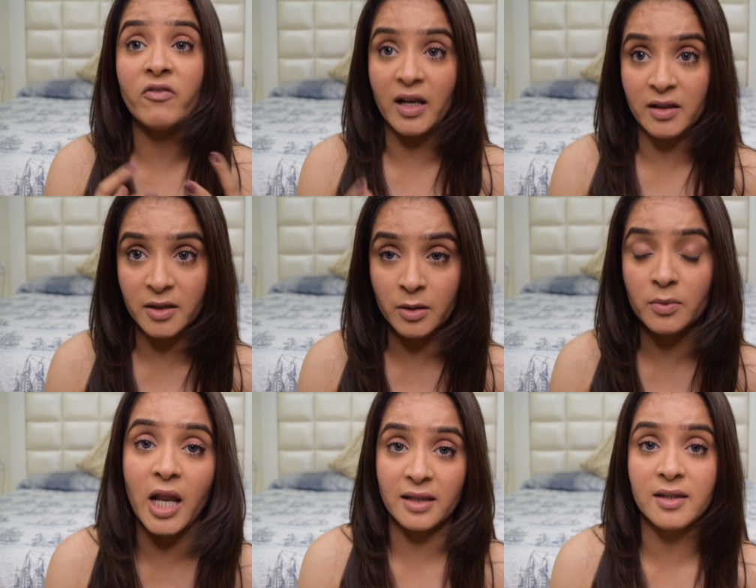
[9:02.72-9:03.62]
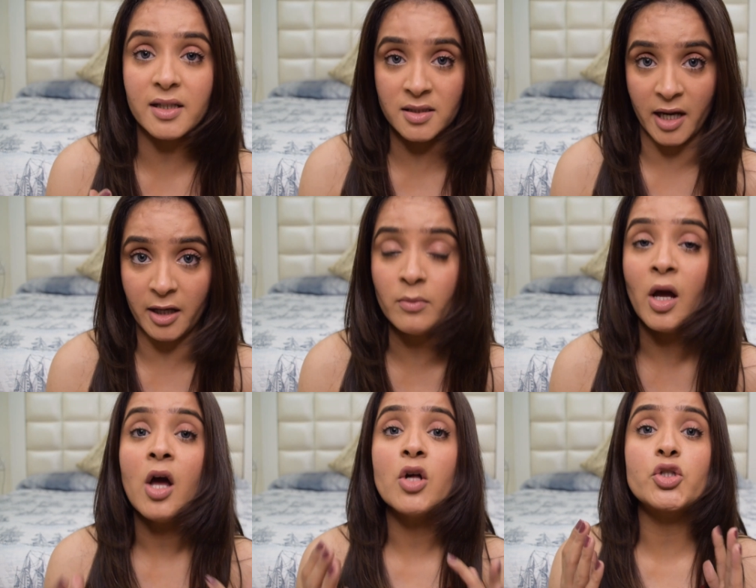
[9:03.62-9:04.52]
vulnerable at that time.
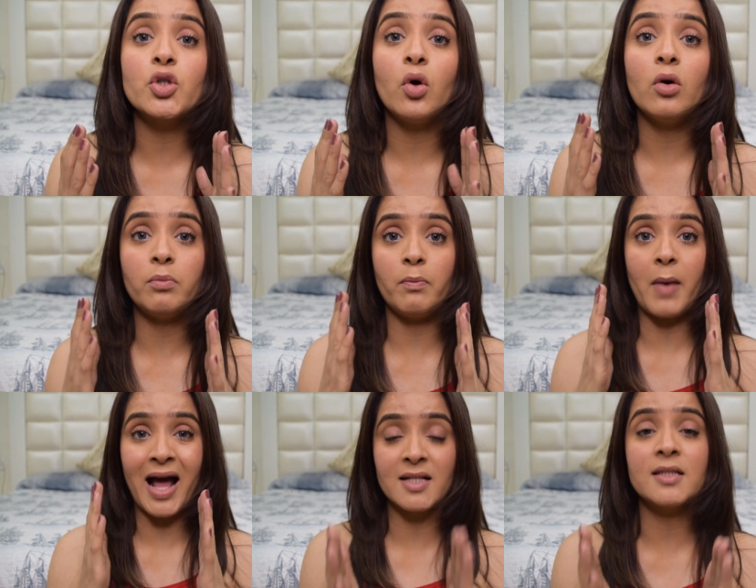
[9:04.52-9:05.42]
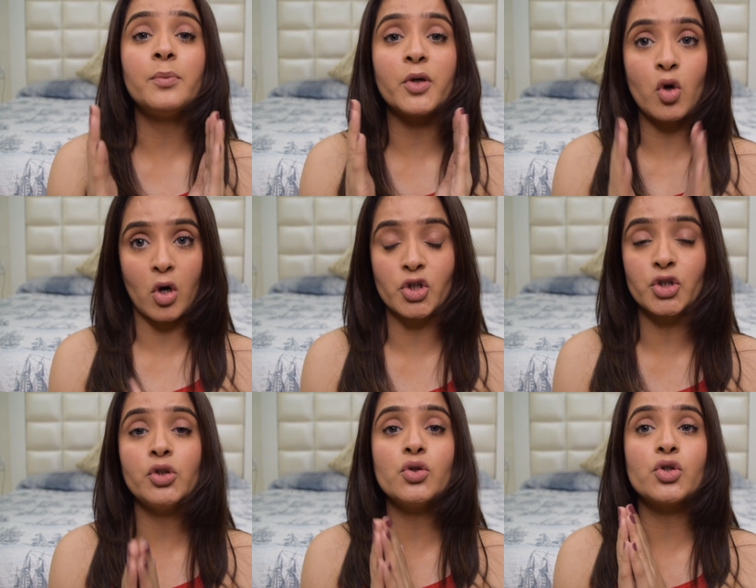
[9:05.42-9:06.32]
So as a
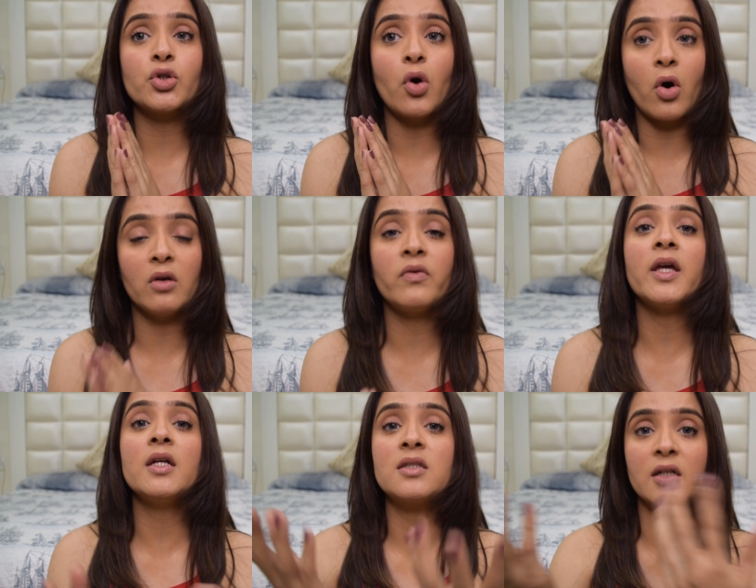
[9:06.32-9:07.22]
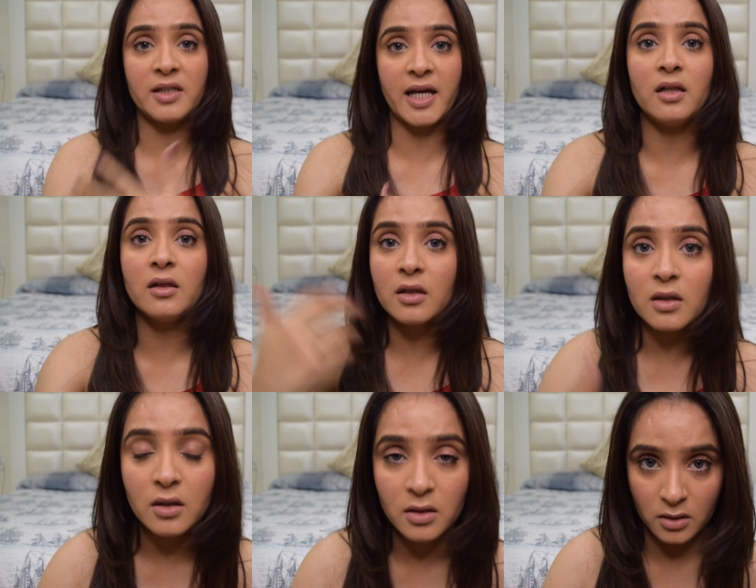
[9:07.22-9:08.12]
precaution, you should always tell
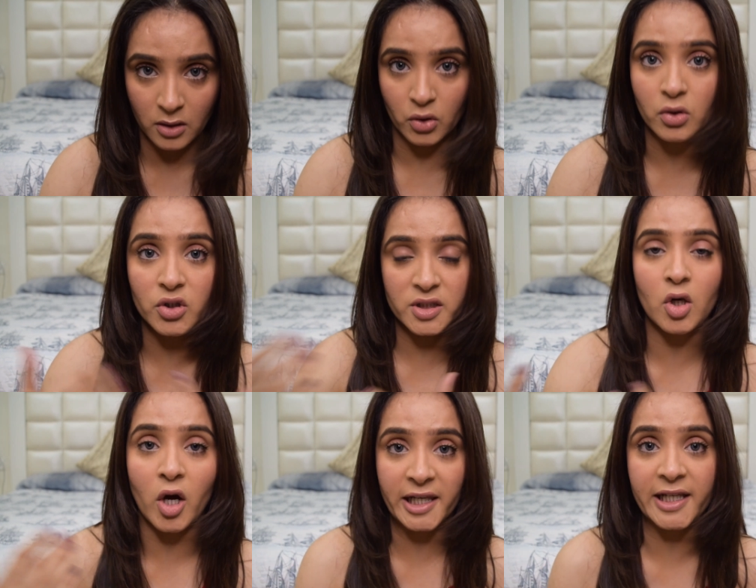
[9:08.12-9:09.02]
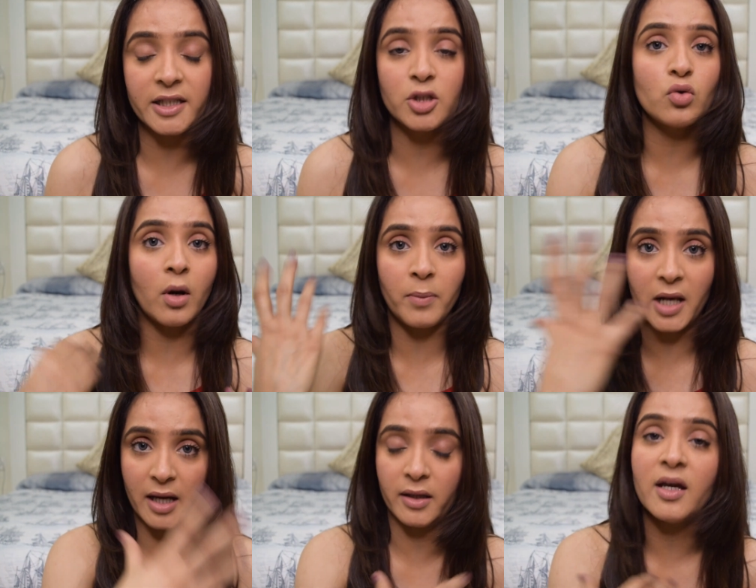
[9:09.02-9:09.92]
the your salon lady to
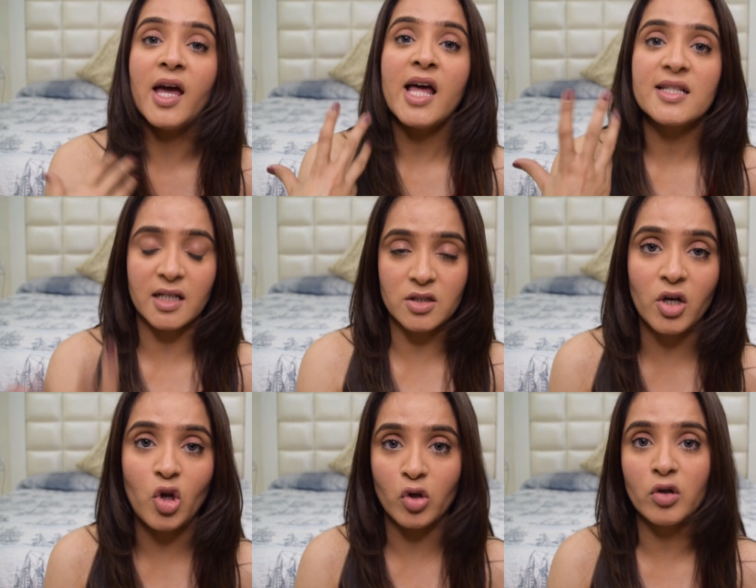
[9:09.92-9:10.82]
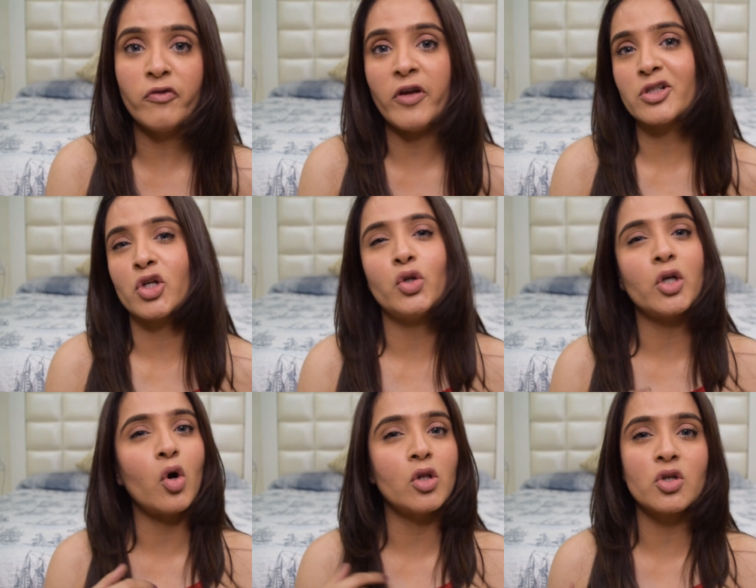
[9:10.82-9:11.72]
apply sunscreen on your face, or you
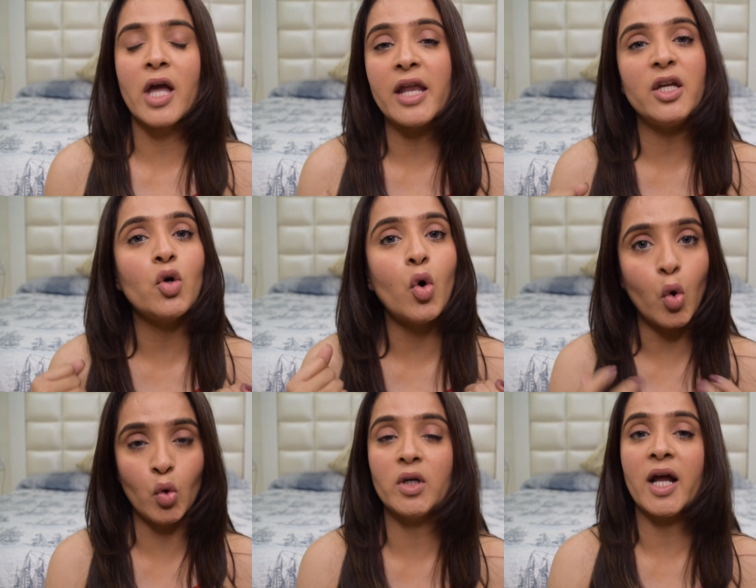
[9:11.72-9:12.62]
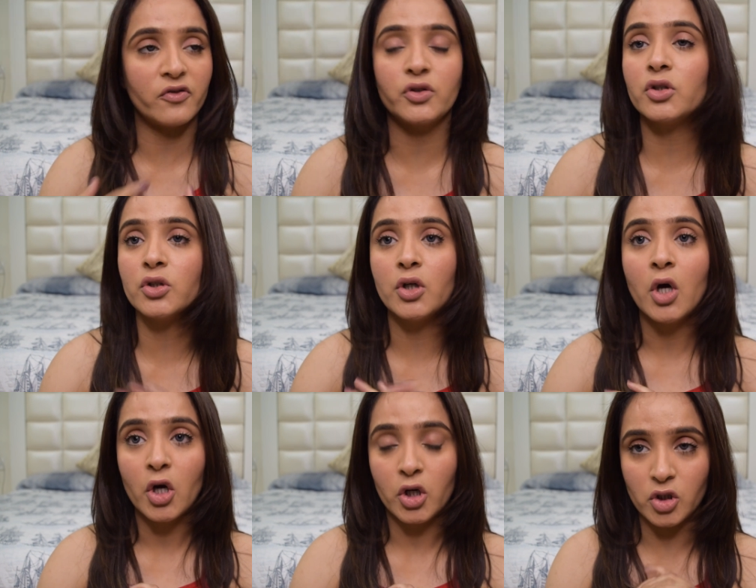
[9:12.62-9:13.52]
can also carry your own. After
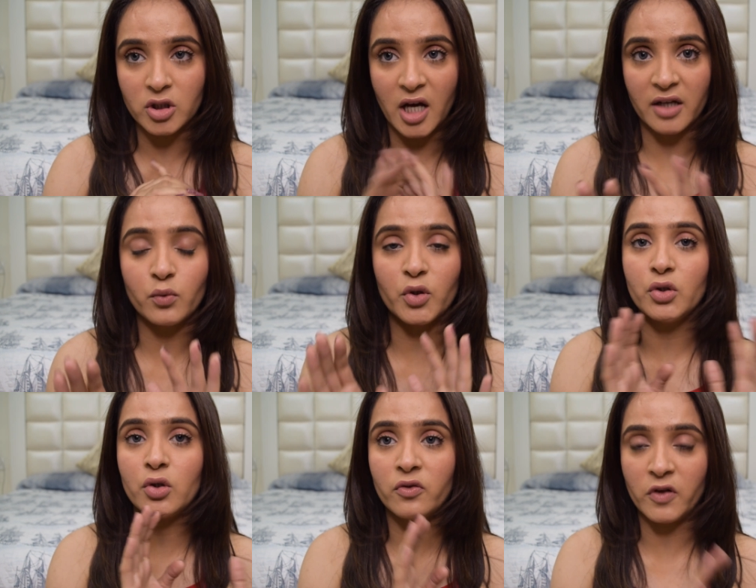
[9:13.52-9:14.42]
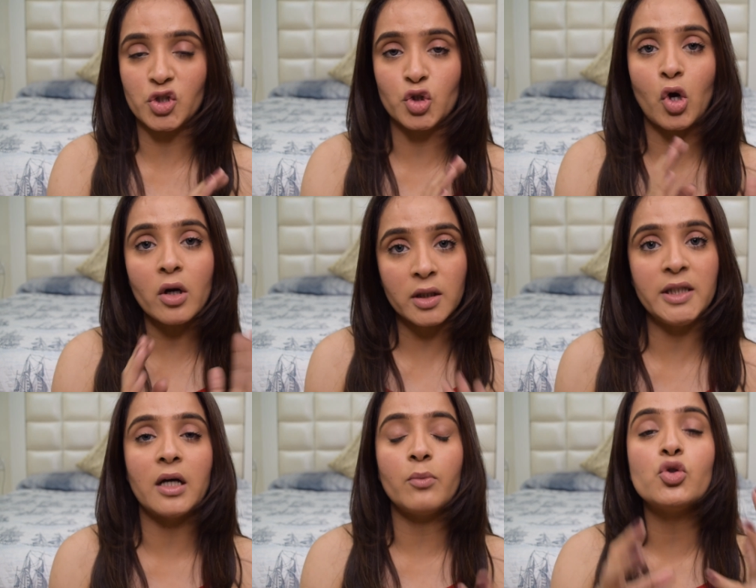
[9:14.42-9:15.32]
you're done with your facial or
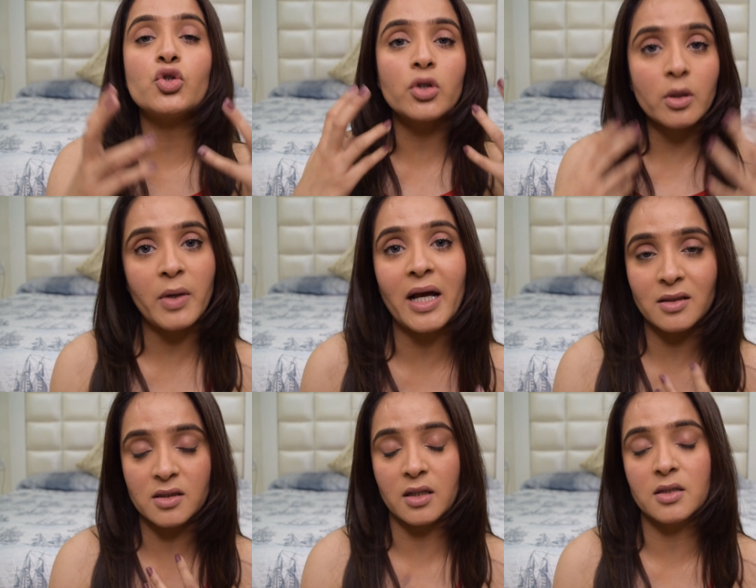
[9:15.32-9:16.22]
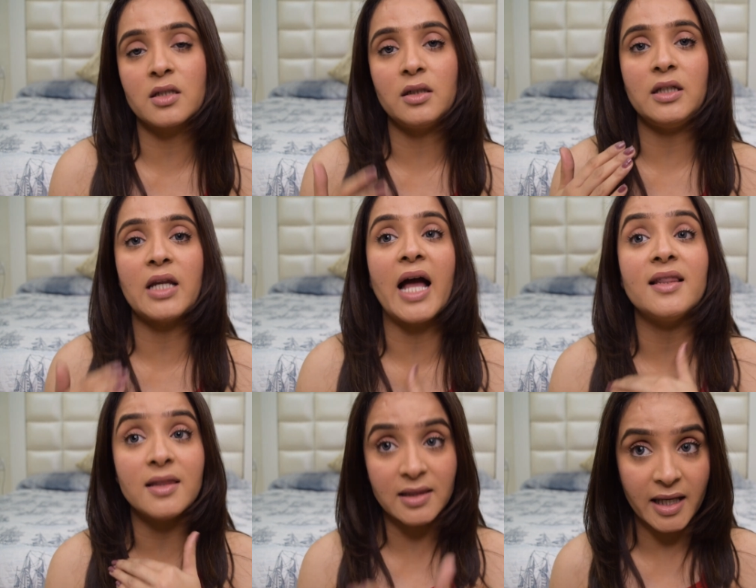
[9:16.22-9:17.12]
cleanup, you should apply the sunscreen
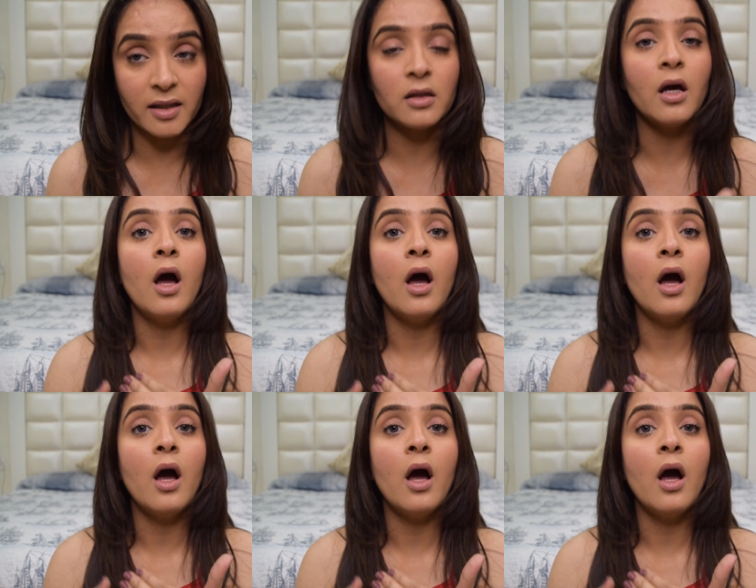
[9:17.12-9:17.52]
and then